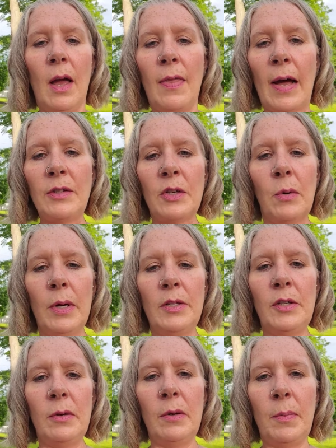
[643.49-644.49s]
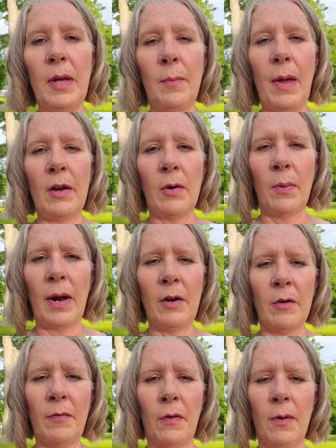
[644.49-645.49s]
That's going to be a make or
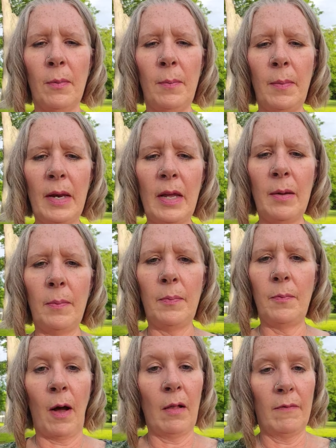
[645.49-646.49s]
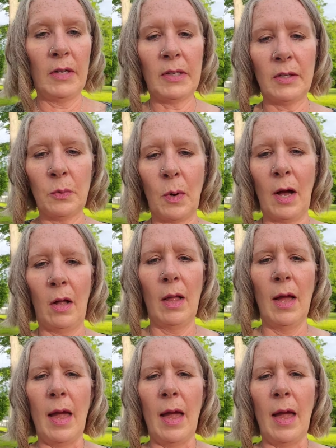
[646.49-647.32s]
breaker for all of us as well.